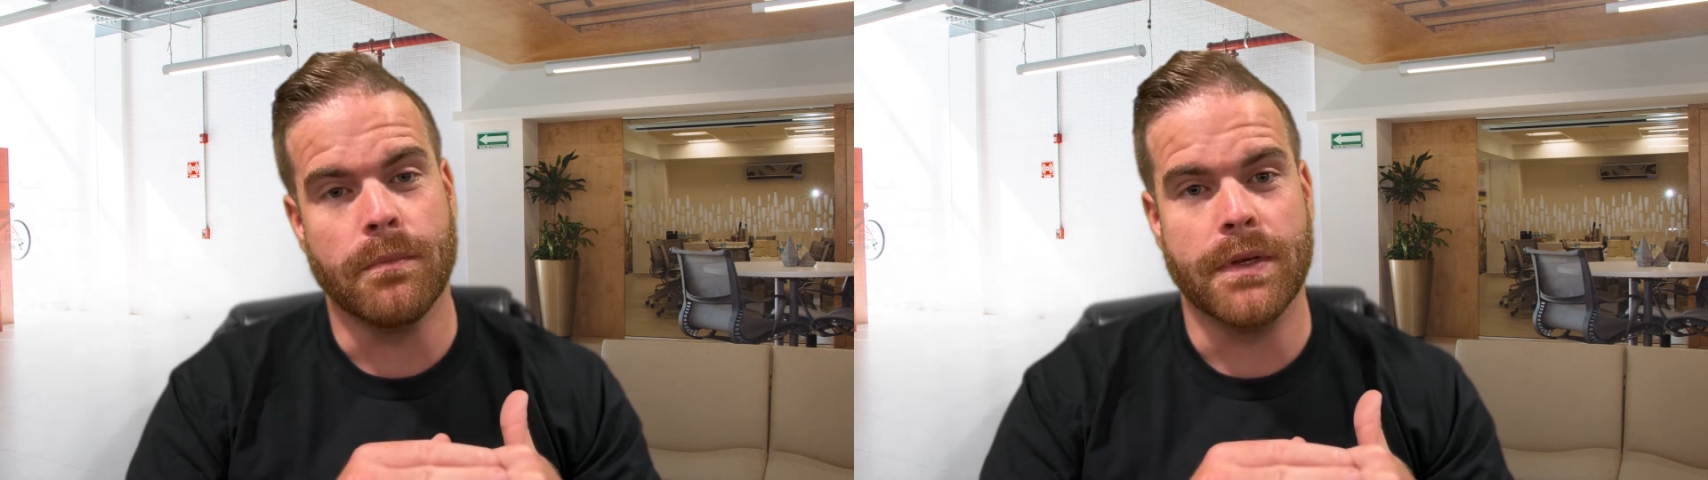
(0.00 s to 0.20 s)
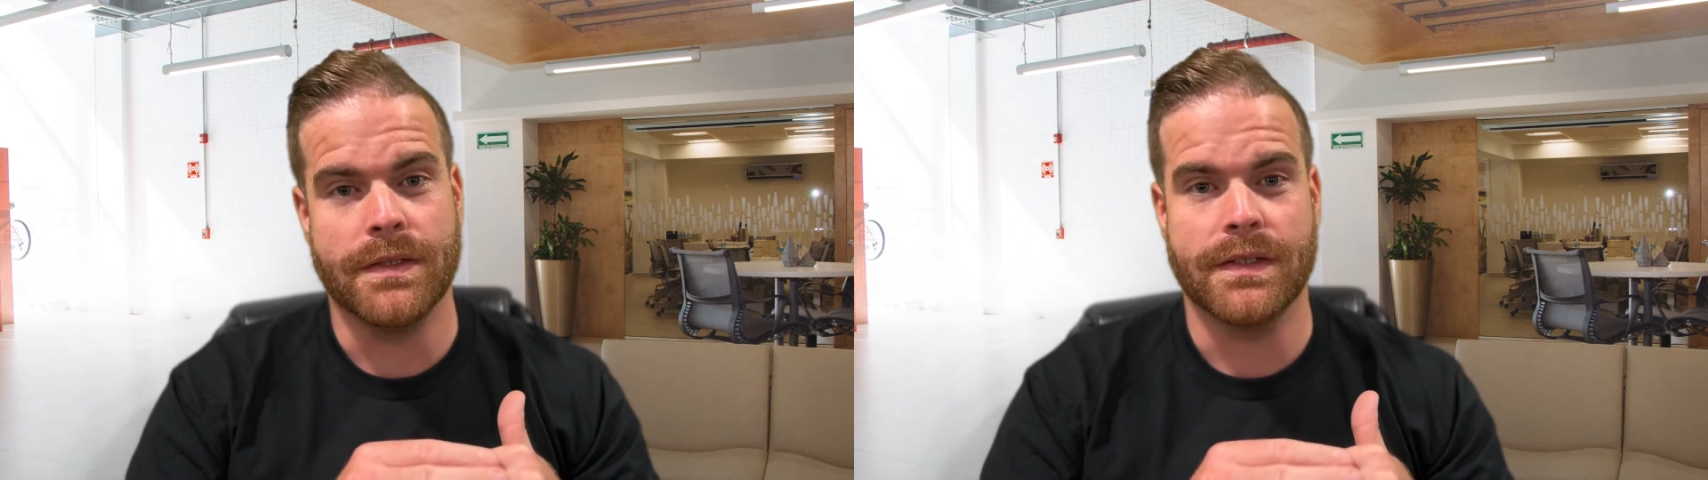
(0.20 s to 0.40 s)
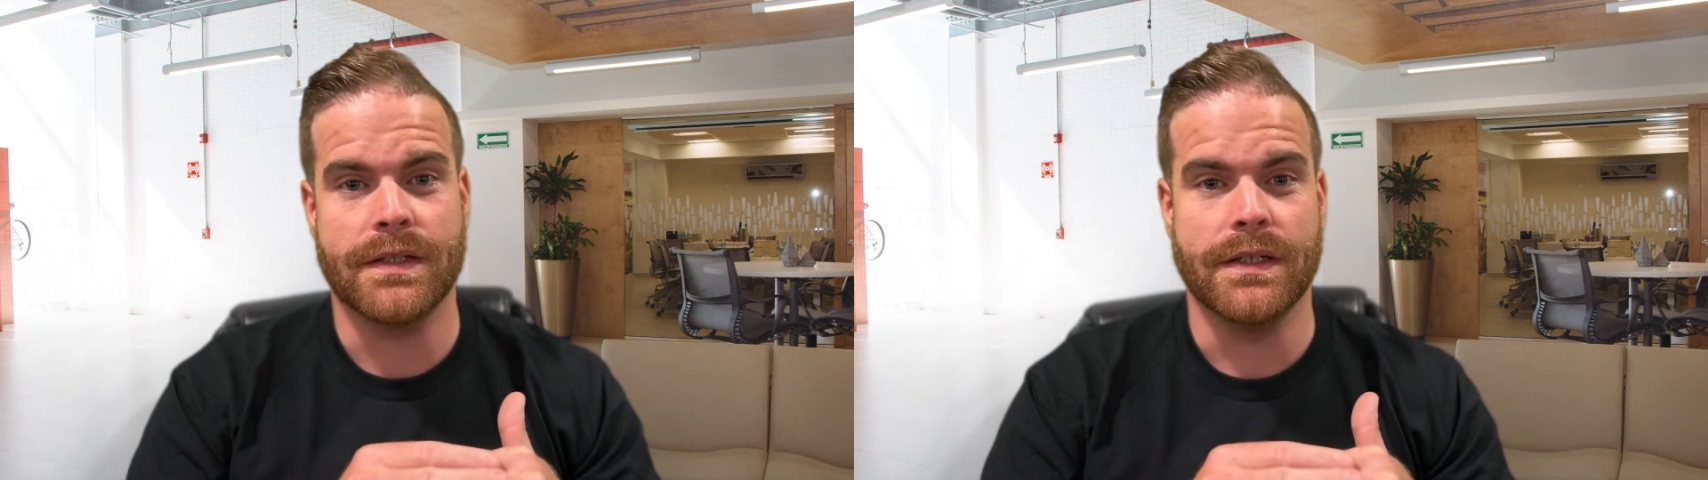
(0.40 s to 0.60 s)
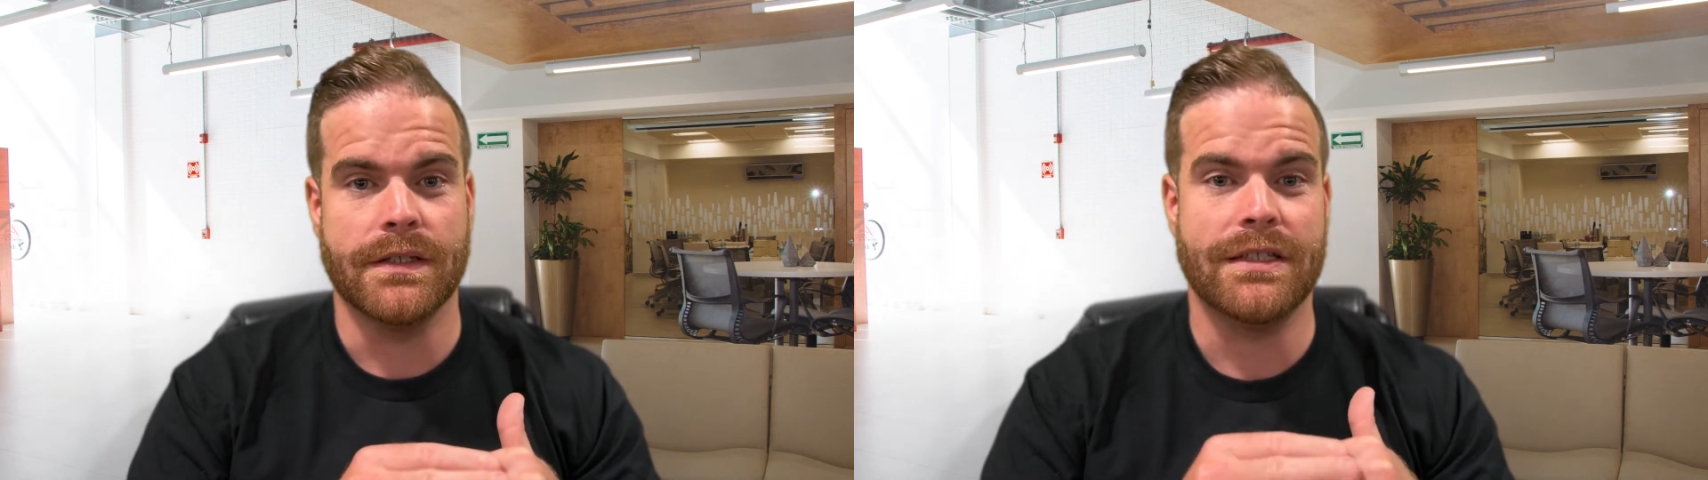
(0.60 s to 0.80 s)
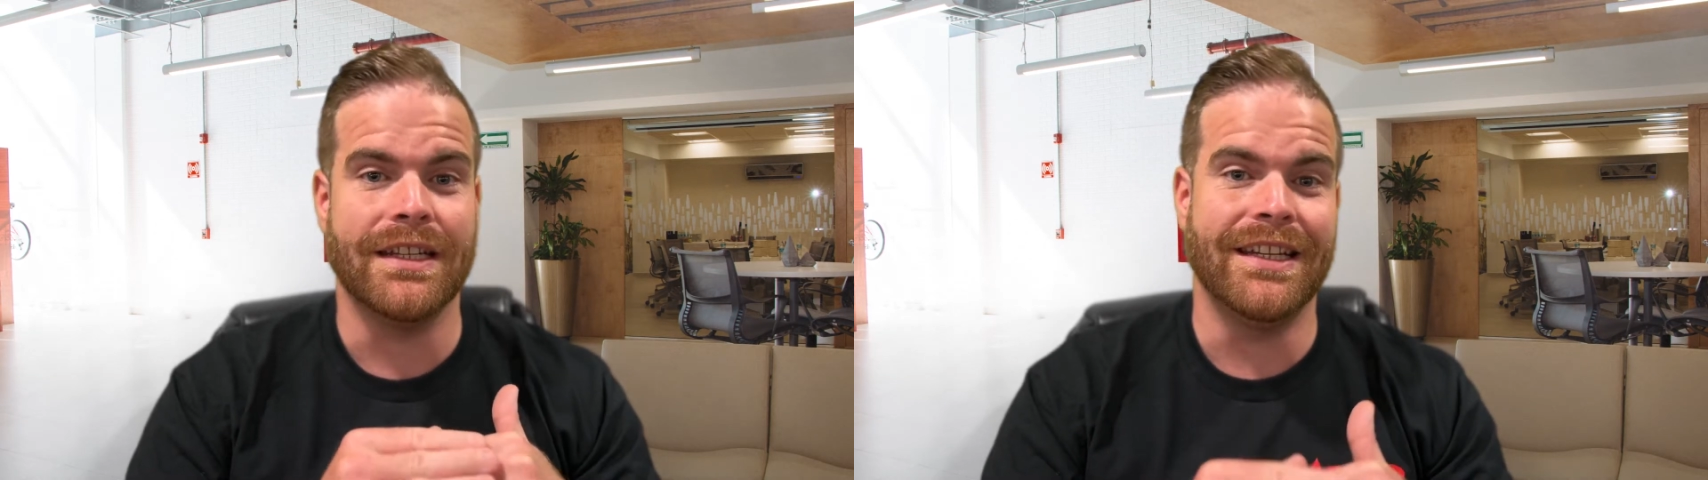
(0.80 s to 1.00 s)

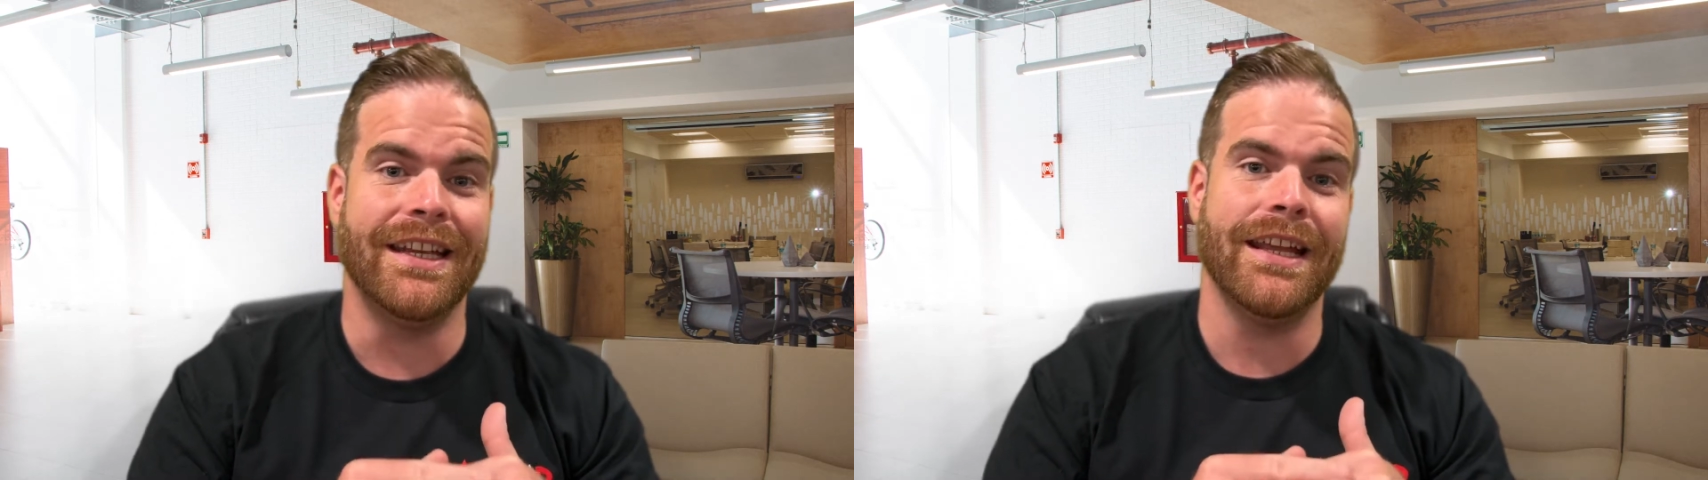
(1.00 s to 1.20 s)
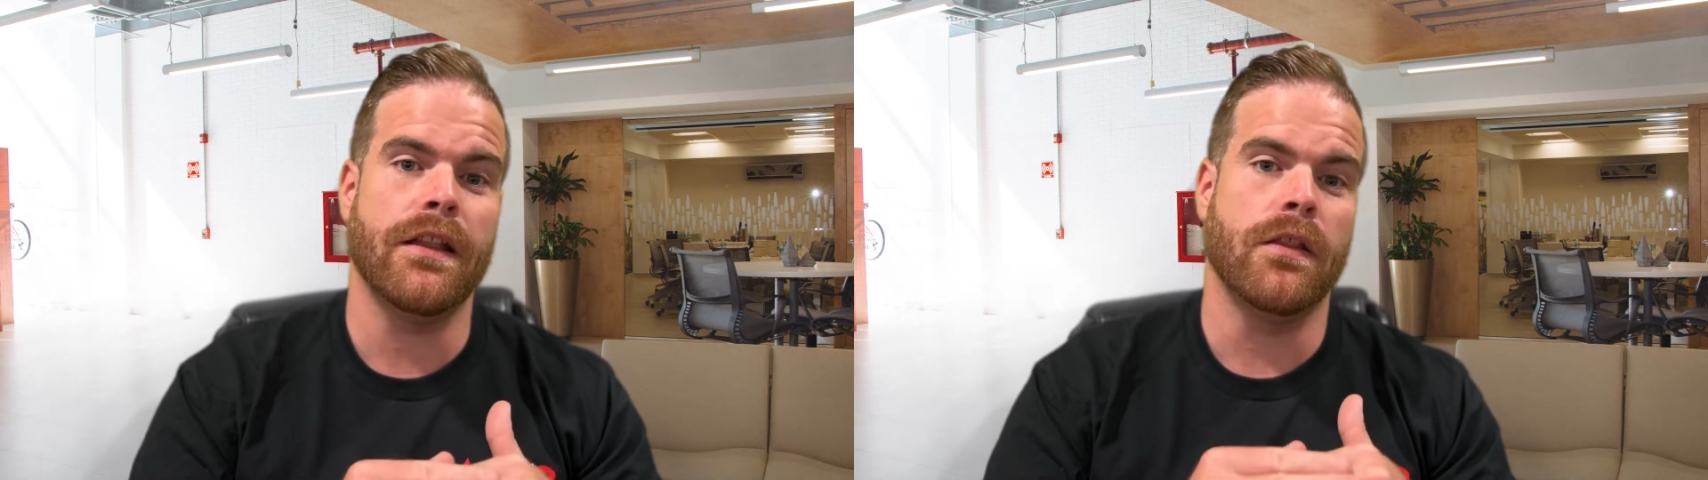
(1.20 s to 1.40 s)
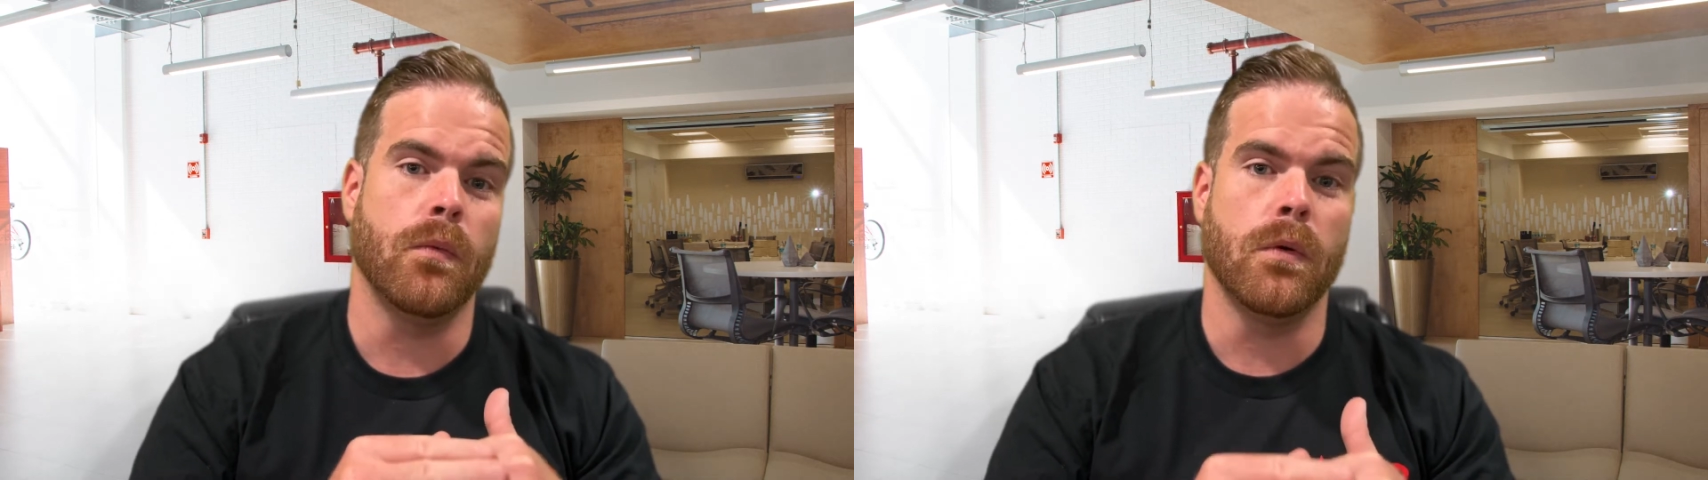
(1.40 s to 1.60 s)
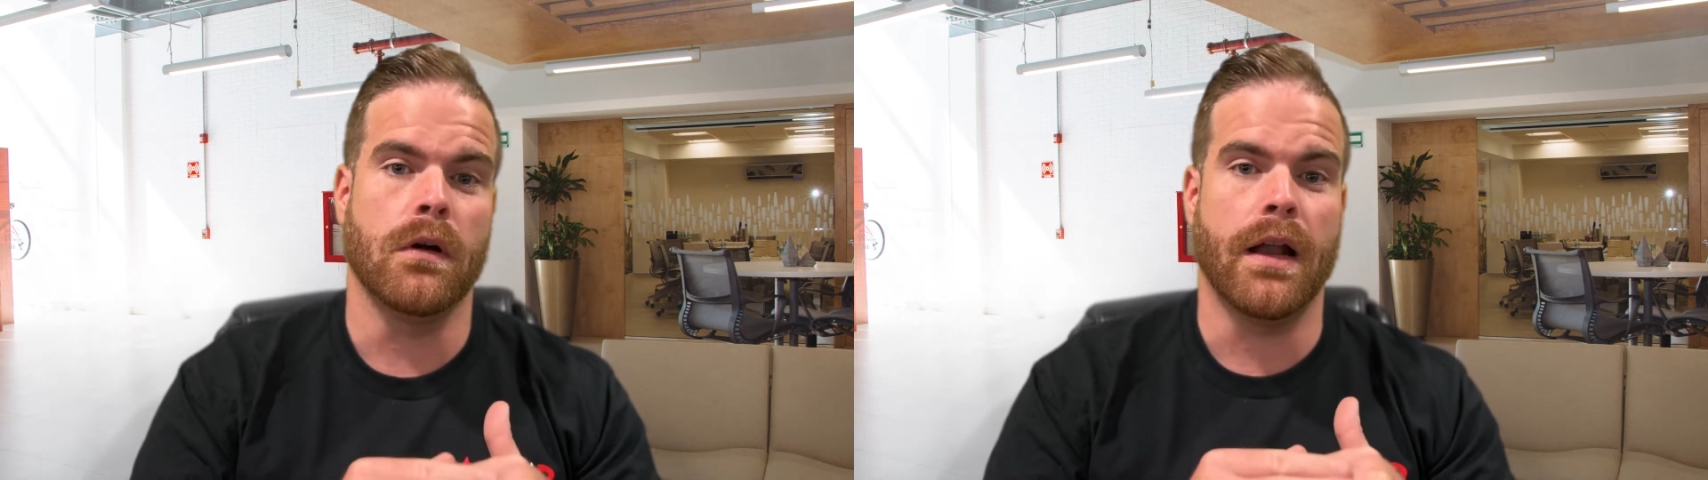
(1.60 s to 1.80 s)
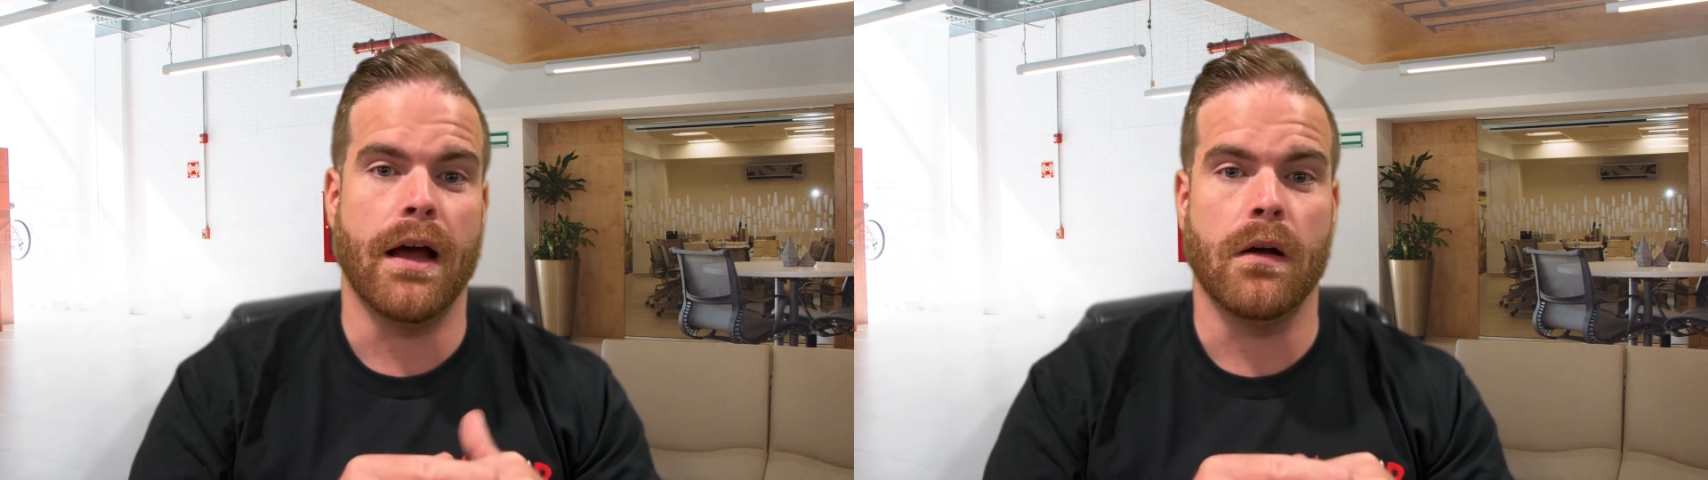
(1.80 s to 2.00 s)
businesses to get the
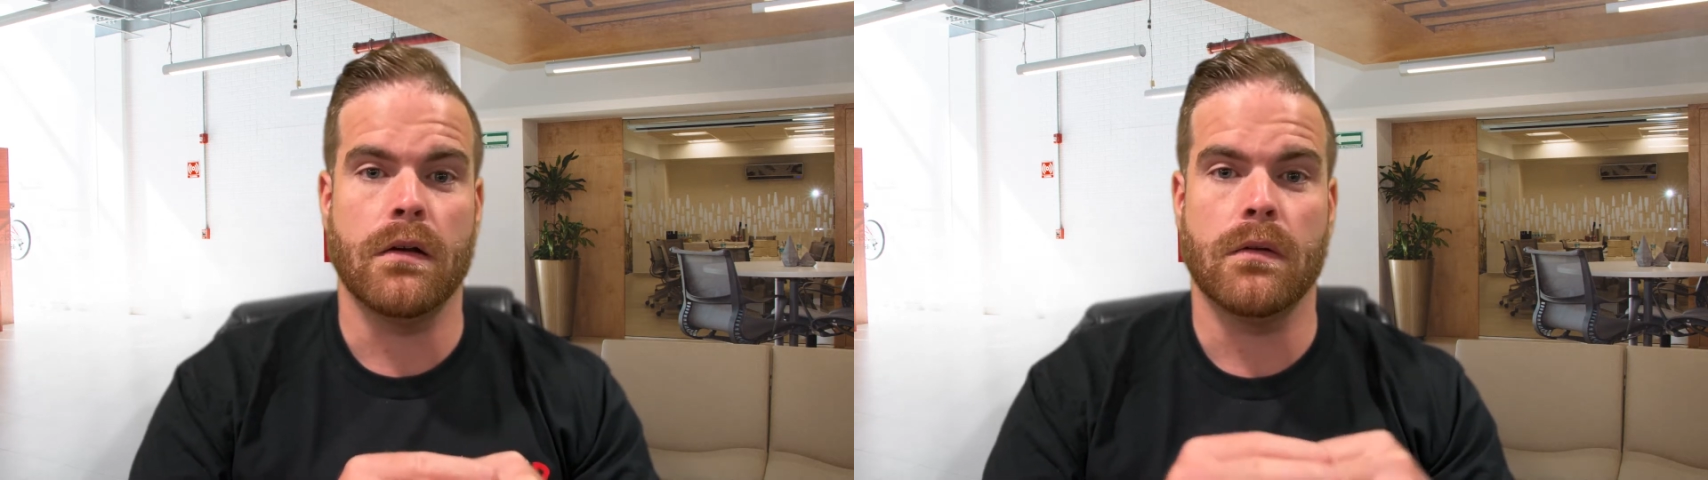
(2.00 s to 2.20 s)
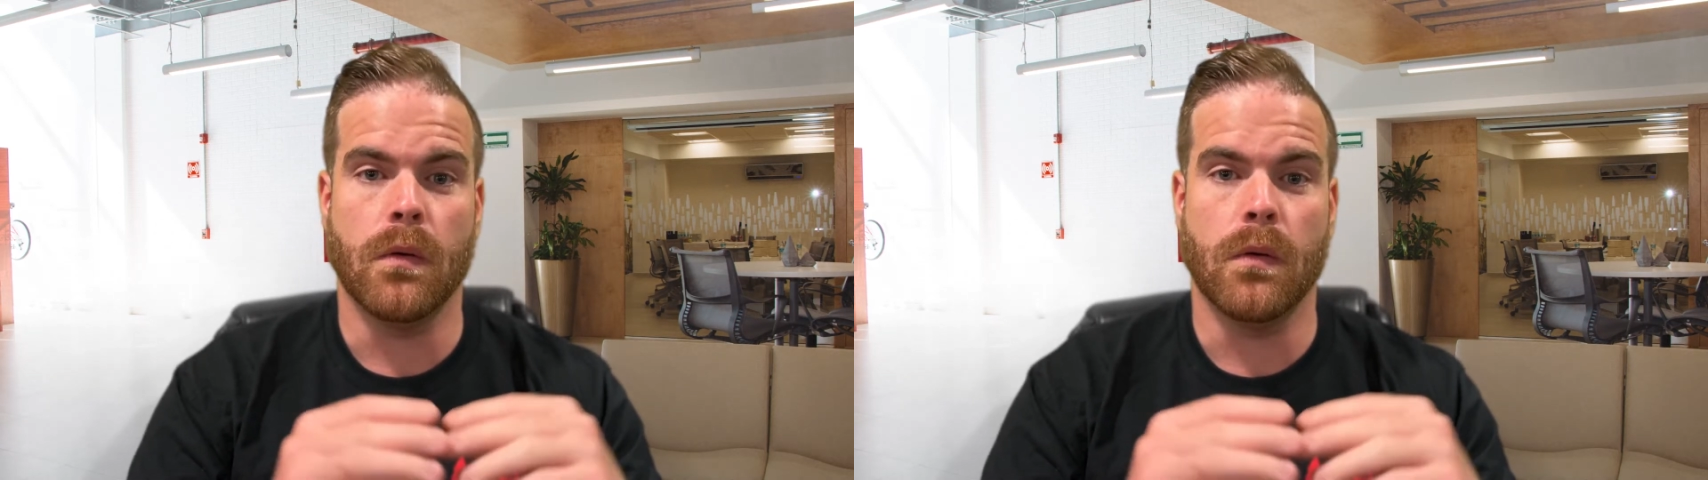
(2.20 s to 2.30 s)
word out